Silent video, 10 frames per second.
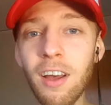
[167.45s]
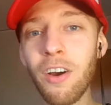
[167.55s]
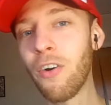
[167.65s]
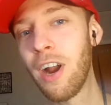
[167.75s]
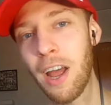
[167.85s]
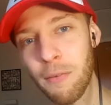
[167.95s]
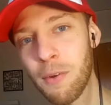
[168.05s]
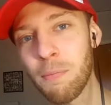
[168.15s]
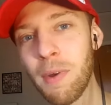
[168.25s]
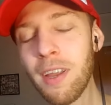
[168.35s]
or I
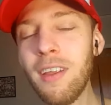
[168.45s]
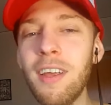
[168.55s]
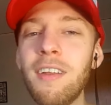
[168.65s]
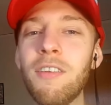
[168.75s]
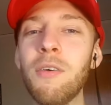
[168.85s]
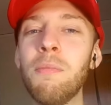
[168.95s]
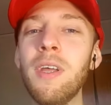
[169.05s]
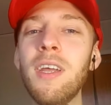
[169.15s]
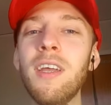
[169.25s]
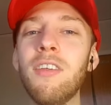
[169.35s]
want my kid to
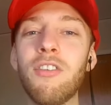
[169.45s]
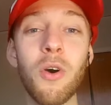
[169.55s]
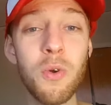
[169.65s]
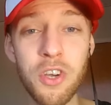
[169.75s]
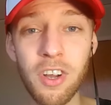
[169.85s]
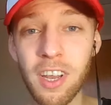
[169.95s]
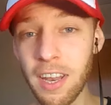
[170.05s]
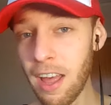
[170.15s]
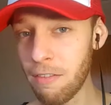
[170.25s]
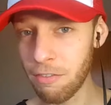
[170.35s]
be social
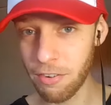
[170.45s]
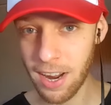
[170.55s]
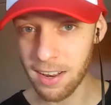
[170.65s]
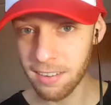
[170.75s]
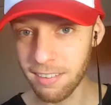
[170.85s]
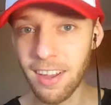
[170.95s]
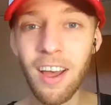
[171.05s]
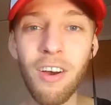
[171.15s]
and have friends,